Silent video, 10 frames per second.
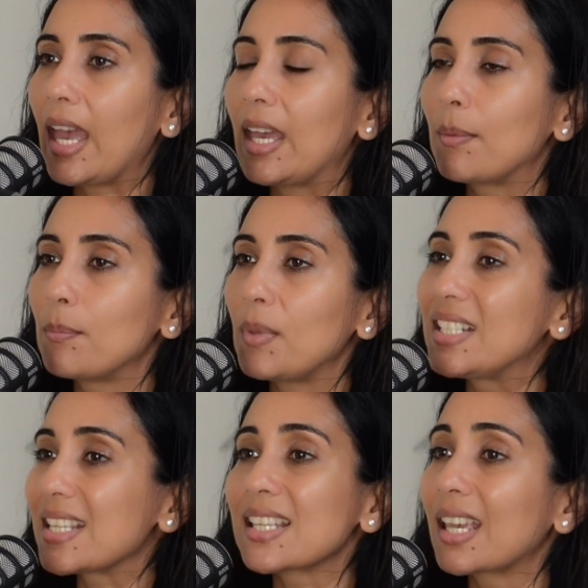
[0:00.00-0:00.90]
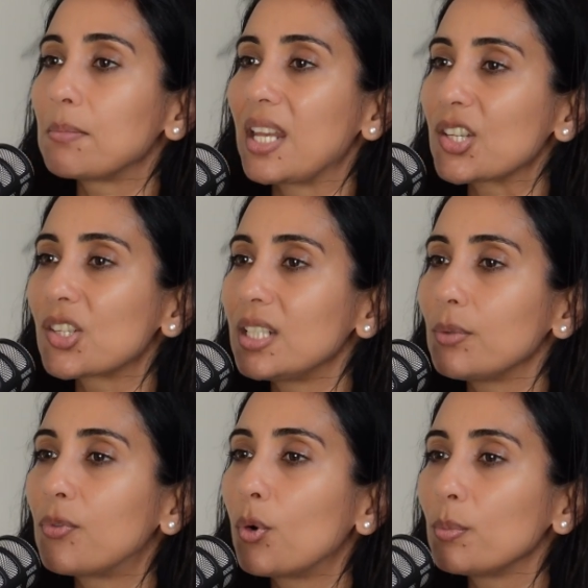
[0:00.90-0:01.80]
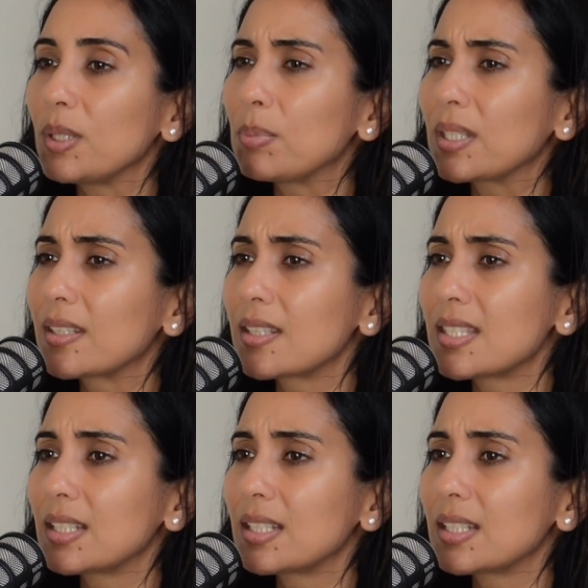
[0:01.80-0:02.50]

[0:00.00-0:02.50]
It doesn't come naturally for me because